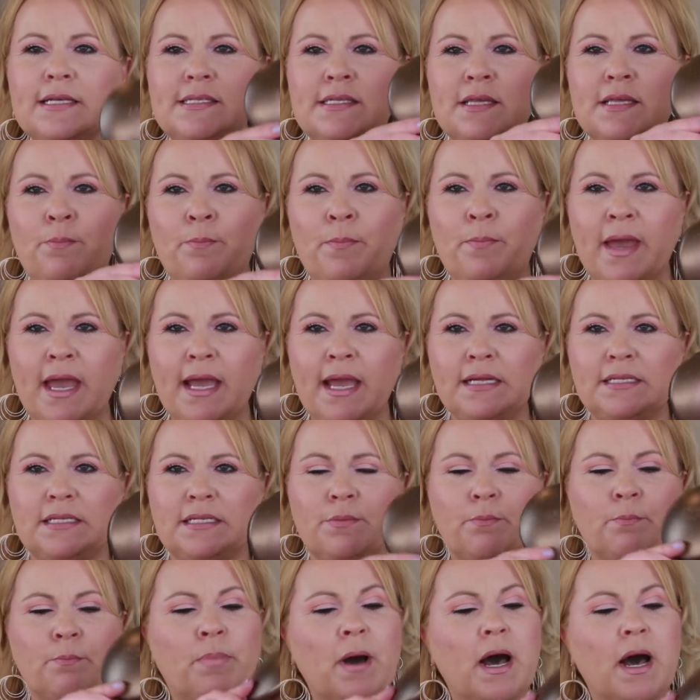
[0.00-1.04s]
the Baked
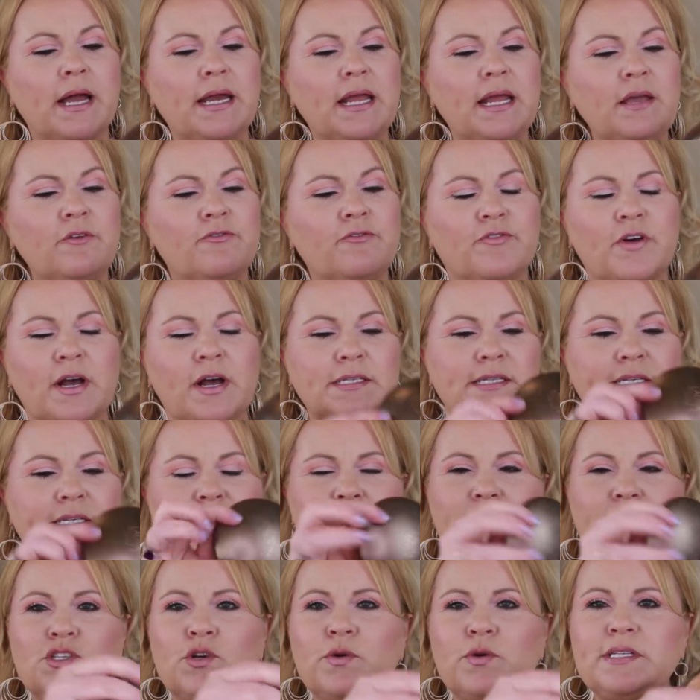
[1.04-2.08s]
Body Frosting.
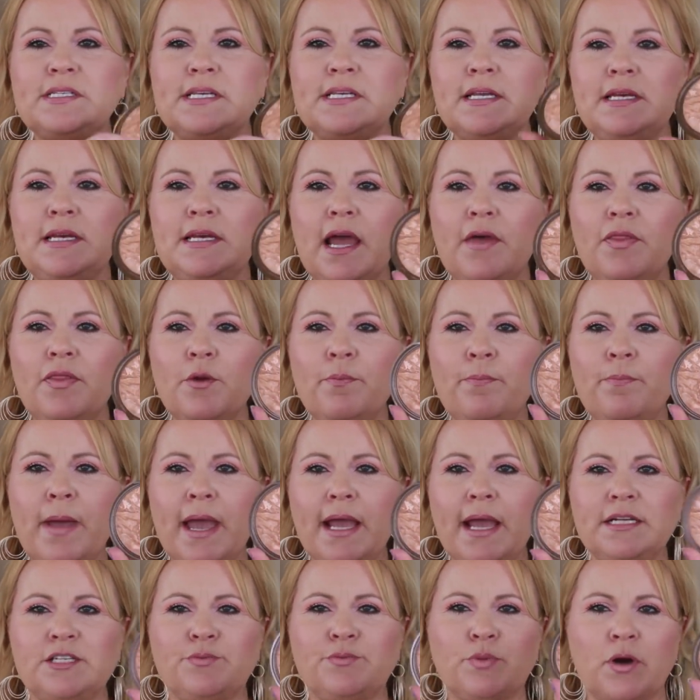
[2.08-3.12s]
So it's another
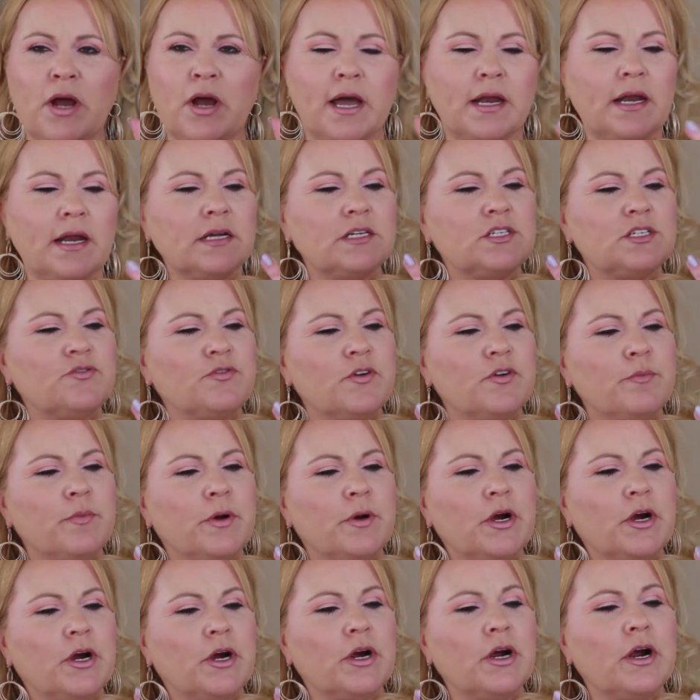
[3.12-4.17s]
baked product from
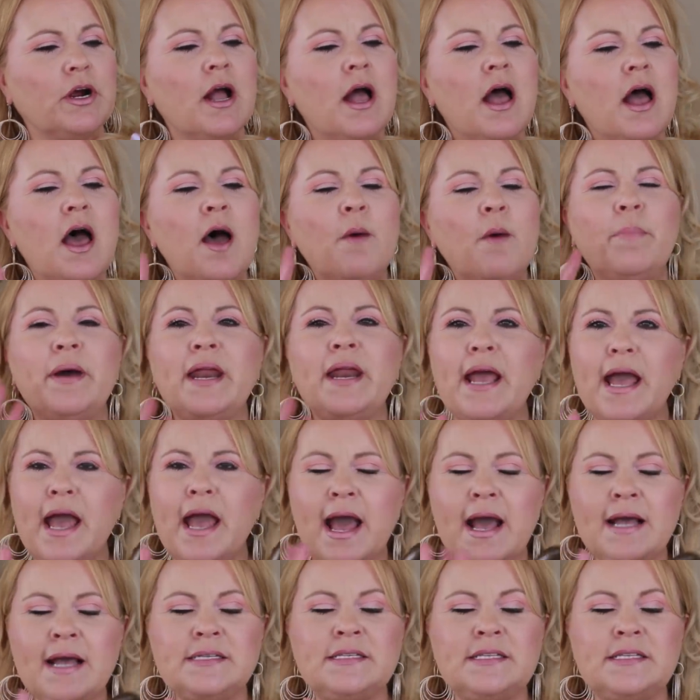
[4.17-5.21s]
her, but it
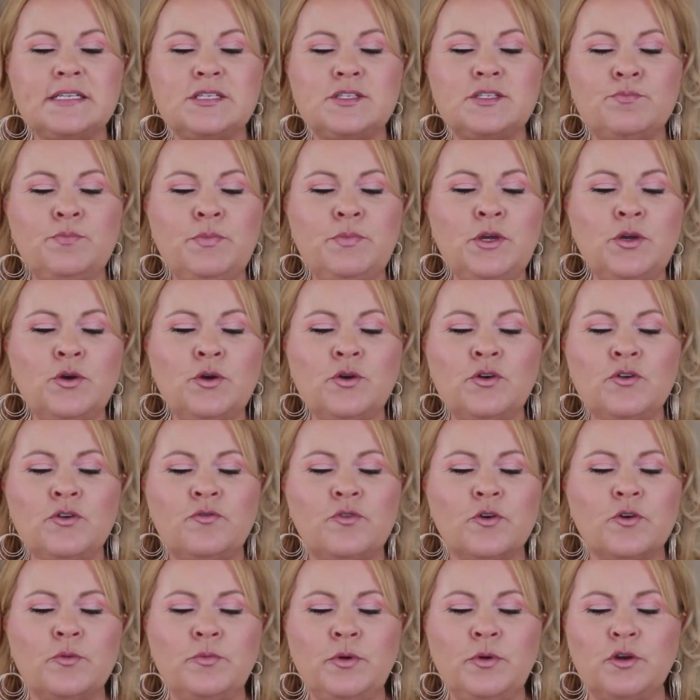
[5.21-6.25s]
has this
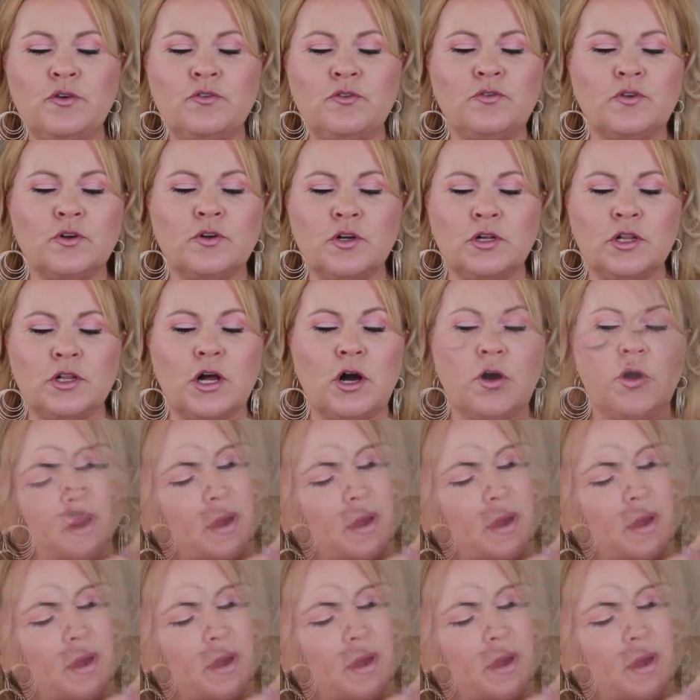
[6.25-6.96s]
beautiful, beautiful glow.